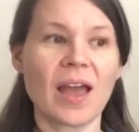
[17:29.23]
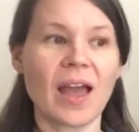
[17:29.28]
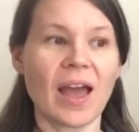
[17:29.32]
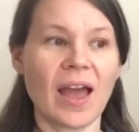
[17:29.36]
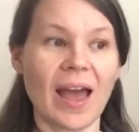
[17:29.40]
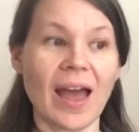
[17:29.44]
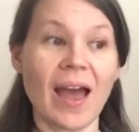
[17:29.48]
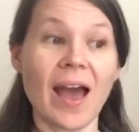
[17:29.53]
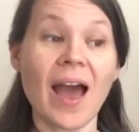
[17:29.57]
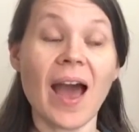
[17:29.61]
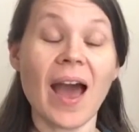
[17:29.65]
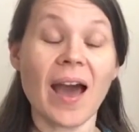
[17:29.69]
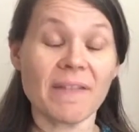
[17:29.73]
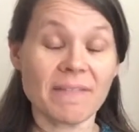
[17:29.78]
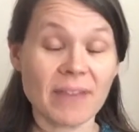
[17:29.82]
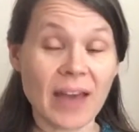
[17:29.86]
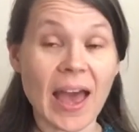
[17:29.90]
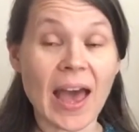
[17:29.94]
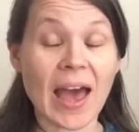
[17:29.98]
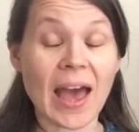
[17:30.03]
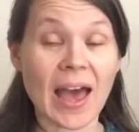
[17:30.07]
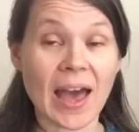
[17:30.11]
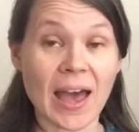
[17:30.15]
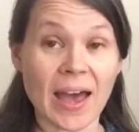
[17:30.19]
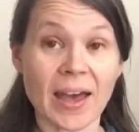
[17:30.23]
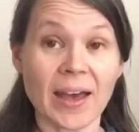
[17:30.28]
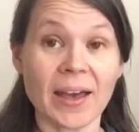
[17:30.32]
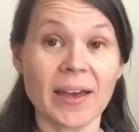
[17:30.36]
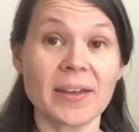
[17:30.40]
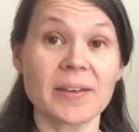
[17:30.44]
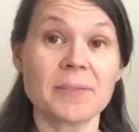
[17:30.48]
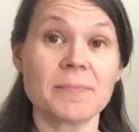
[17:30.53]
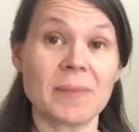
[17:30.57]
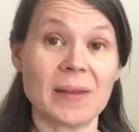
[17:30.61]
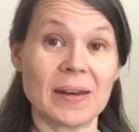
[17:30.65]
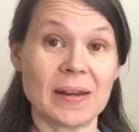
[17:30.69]

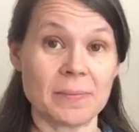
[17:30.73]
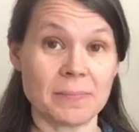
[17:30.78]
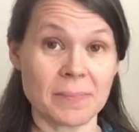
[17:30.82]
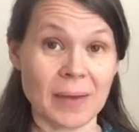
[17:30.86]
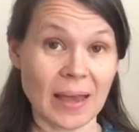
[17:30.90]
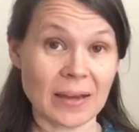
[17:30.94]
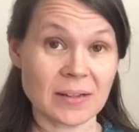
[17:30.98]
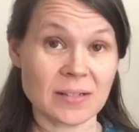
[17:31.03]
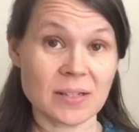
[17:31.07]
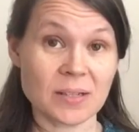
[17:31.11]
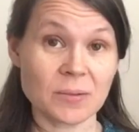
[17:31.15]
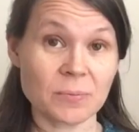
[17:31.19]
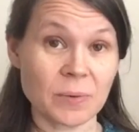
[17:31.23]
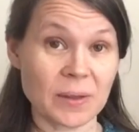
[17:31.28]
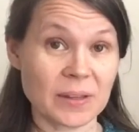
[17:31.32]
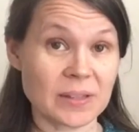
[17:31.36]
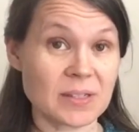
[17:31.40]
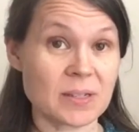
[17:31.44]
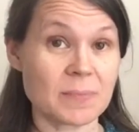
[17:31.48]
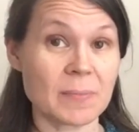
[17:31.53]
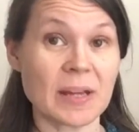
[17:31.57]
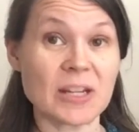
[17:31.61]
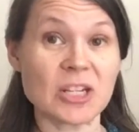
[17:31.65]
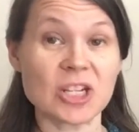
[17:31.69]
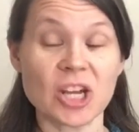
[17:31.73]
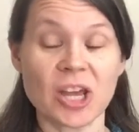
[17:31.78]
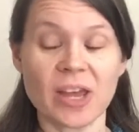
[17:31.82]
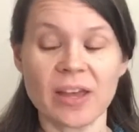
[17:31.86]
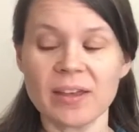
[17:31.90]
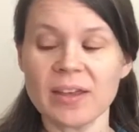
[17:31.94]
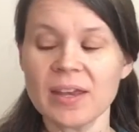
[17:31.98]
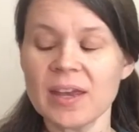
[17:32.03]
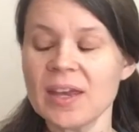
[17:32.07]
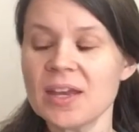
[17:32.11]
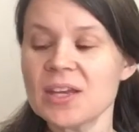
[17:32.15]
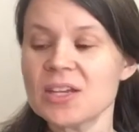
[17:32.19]
have been impacted with
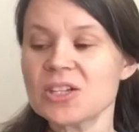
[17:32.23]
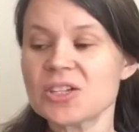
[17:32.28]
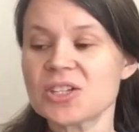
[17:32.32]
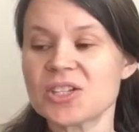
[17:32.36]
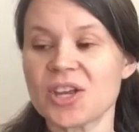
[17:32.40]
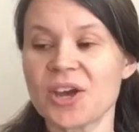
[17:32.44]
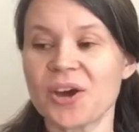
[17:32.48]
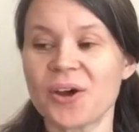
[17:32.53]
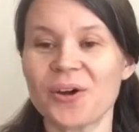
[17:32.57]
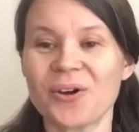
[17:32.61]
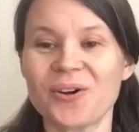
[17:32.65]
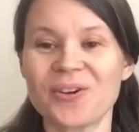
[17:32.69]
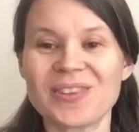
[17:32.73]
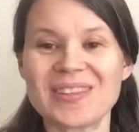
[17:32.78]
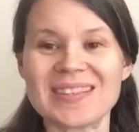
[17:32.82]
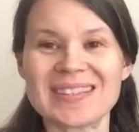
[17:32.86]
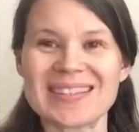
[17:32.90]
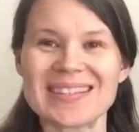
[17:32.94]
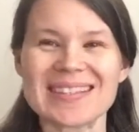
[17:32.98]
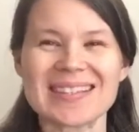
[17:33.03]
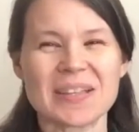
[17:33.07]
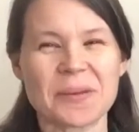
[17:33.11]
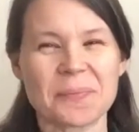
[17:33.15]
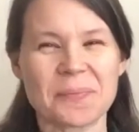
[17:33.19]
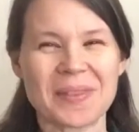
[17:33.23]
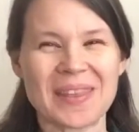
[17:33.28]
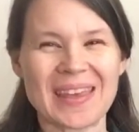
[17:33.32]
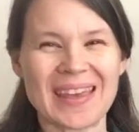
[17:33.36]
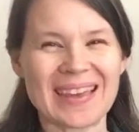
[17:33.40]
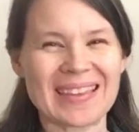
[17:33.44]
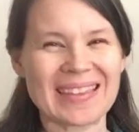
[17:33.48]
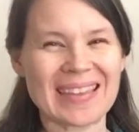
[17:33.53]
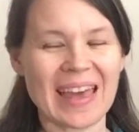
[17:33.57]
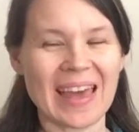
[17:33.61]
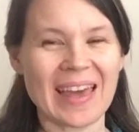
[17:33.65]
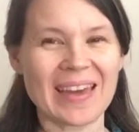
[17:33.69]
dementia. So this is
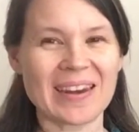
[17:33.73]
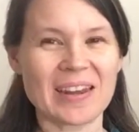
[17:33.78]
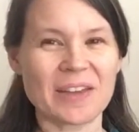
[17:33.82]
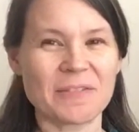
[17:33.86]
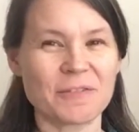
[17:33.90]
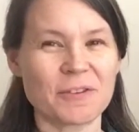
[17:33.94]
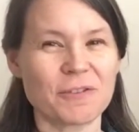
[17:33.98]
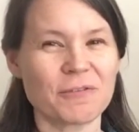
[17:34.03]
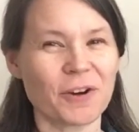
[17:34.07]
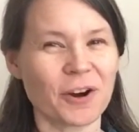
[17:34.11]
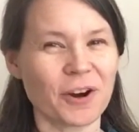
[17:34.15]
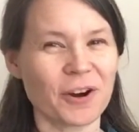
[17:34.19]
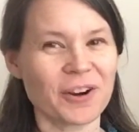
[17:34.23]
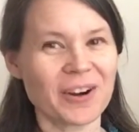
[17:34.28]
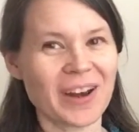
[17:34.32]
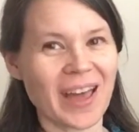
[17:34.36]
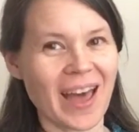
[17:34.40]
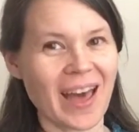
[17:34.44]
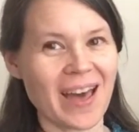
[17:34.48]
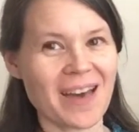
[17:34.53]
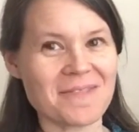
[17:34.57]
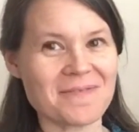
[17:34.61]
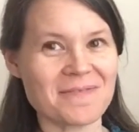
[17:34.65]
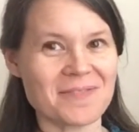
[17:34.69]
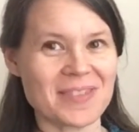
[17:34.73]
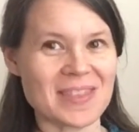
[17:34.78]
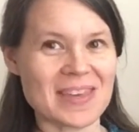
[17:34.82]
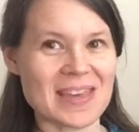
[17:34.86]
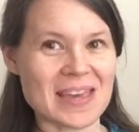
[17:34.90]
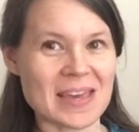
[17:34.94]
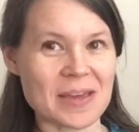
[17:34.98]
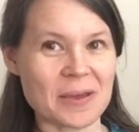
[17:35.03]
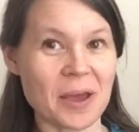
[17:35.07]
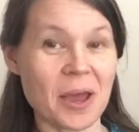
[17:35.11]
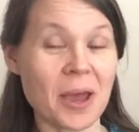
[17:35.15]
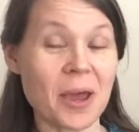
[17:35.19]
something that, if you've heard of
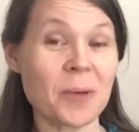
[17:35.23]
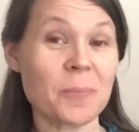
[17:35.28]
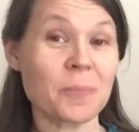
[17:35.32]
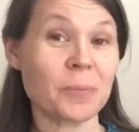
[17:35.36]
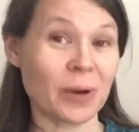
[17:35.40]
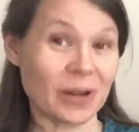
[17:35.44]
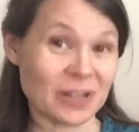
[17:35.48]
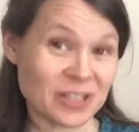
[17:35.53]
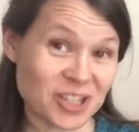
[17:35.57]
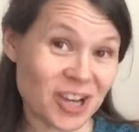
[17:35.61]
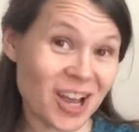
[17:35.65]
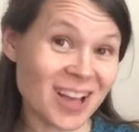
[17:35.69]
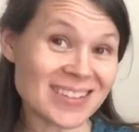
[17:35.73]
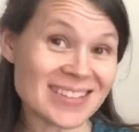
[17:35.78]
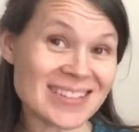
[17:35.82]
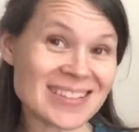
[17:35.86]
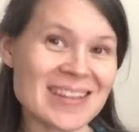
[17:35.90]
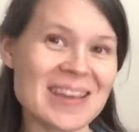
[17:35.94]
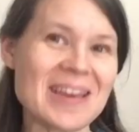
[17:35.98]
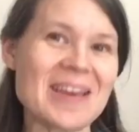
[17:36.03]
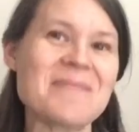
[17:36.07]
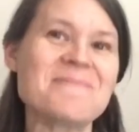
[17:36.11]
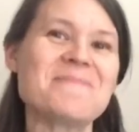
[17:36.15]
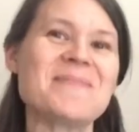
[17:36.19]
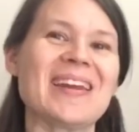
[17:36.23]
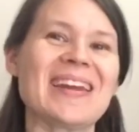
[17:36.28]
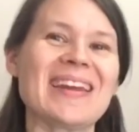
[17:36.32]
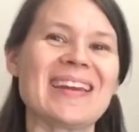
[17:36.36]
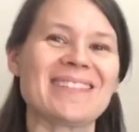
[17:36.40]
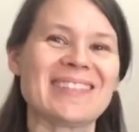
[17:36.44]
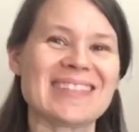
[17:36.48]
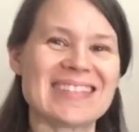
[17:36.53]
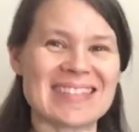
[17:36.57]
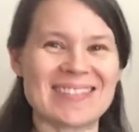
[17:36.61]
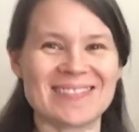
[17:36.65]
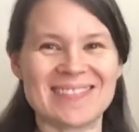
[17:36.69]
the prayer shawls, many
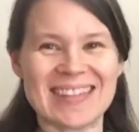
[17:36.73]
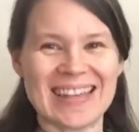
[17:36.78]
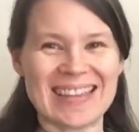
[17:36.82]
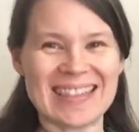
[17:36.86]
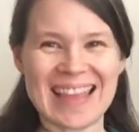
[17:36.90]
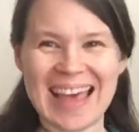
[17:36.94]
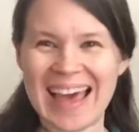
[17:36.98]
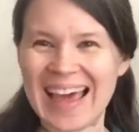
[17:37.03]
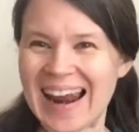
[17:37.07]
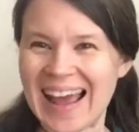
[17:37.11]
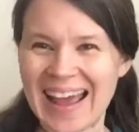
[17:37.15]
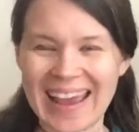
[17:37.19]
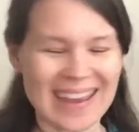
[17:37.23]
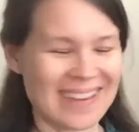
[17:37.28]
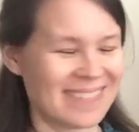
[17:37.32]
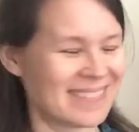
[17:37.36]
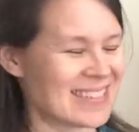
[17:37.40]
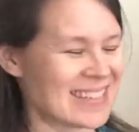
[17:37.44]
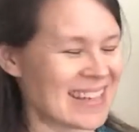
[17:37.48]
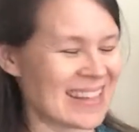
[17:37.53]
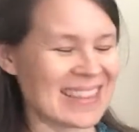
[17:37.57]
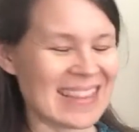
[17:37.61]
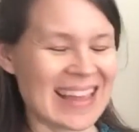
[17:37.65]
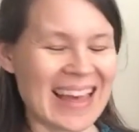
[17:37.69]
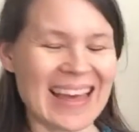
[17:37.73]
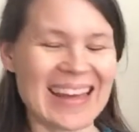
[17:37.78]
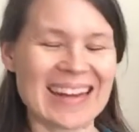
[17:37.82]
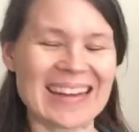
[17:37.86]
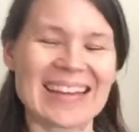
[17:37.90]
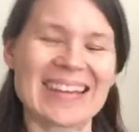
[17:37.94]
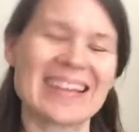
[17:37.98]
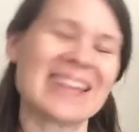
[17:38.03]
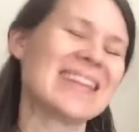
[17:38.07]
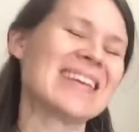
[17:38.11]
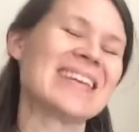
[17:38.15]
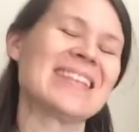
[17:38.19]
of us have done that. I have done
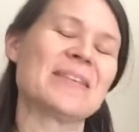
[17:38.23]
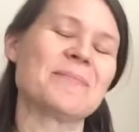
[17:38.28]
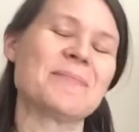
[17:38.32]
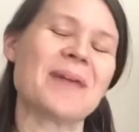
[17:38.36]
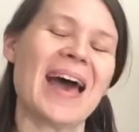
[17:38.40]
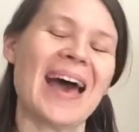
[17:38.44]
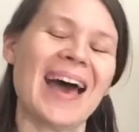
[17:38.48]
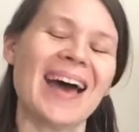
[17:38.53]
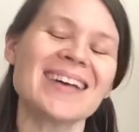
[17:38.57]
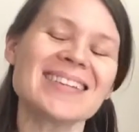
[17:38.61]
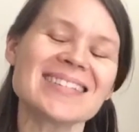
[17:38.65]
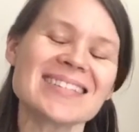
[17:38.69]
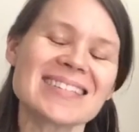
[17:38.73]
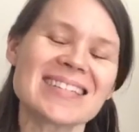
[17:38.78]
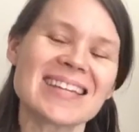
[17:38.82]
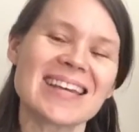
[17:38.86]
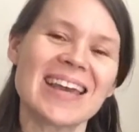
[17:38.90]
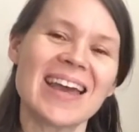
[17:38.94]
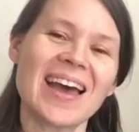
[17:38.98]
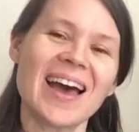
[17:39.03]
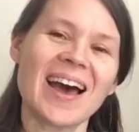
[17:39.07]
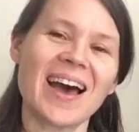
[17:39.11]
that in the past.